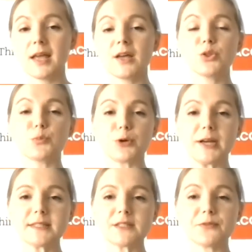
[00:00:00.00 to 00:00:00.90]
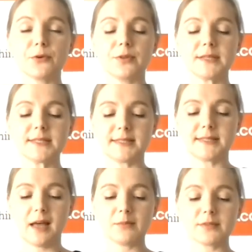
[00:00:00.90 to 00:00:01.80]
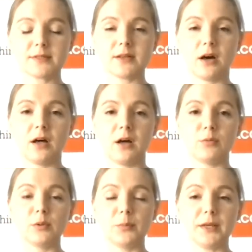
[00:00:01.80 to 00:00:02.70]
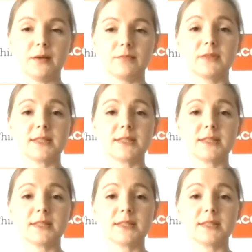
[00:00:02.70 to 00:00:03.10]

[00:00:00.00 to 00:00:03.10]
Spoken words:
The prices for these exams will be